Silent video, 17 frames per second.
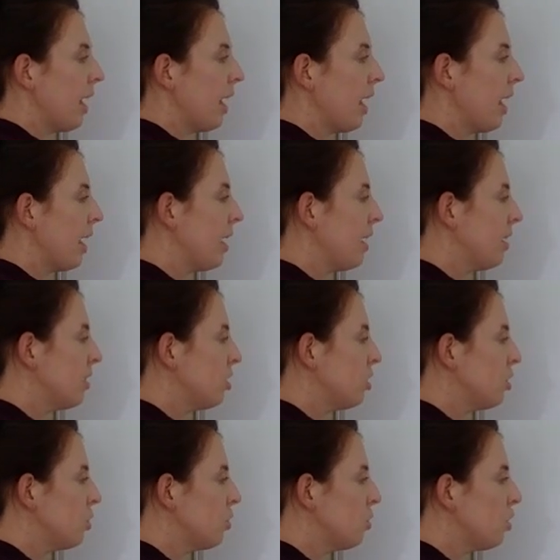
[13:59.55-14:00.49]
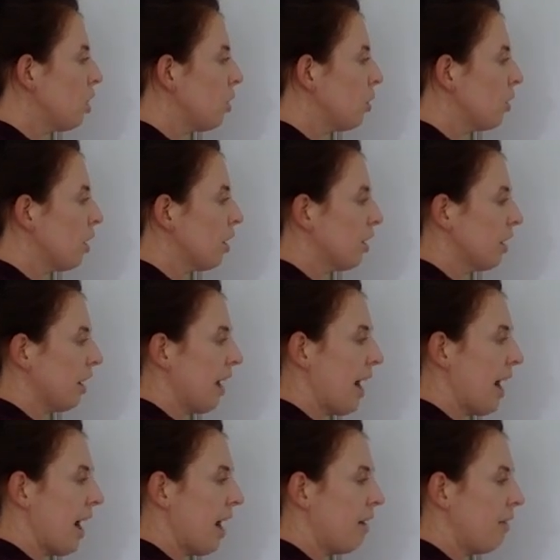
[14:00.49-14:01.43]
and you'd no longer
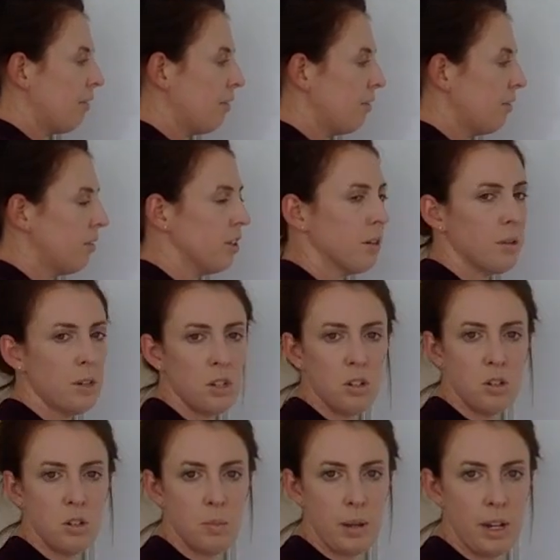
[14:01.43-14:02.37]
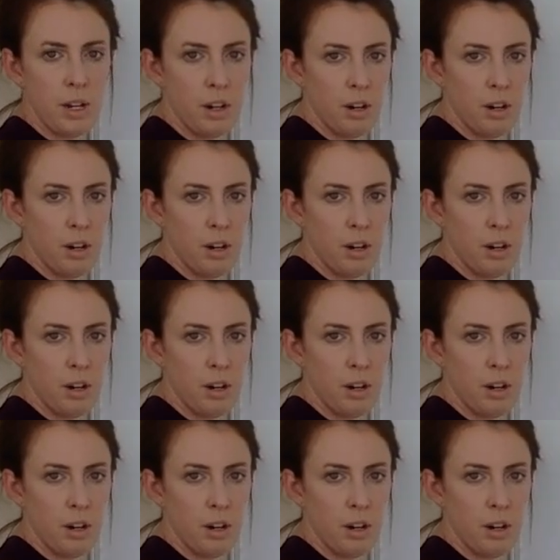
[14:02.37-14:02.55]
have the original demand